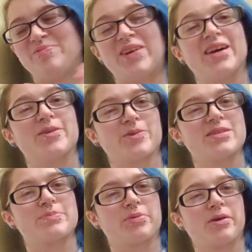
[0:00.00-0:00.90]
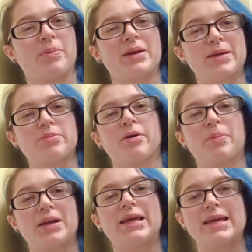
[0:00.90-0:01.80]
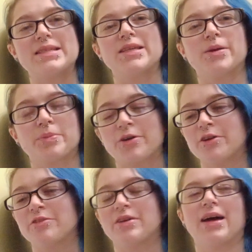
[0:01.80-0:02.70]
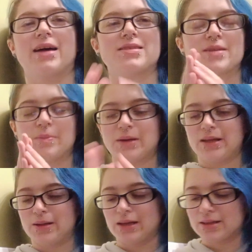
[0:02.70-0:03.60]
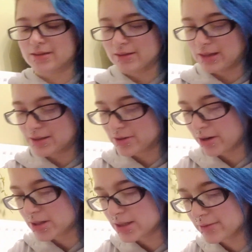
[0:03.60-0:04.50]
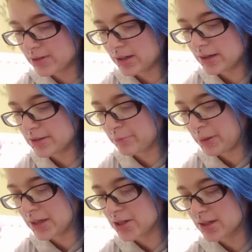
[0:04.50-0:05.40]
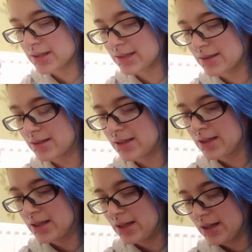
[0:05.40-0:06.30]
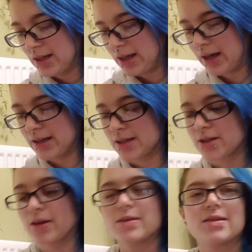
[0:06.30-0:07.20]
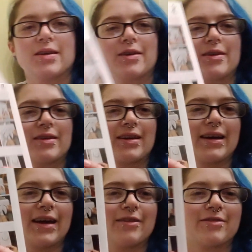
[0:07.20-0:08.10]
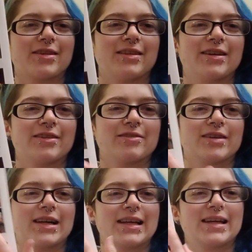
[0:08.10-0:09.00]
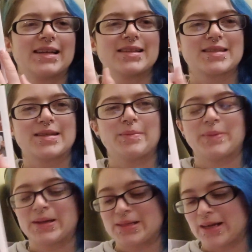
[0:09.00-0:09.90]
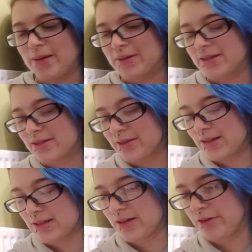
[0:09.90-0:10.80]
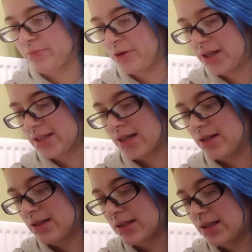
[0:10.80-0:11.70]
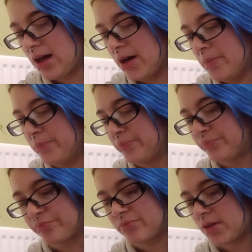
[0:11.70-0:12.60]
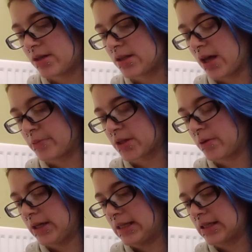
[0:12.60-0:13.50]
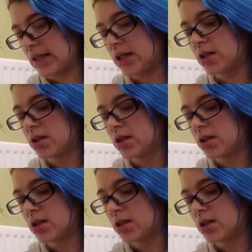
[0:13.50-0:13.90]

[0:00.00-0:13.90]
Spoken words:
But it was properly idiot proof. It had so many, the instructions have got loads of pictures, and it shows you like everything really step by step. It did not use a lot of brain cells, so that was quite easy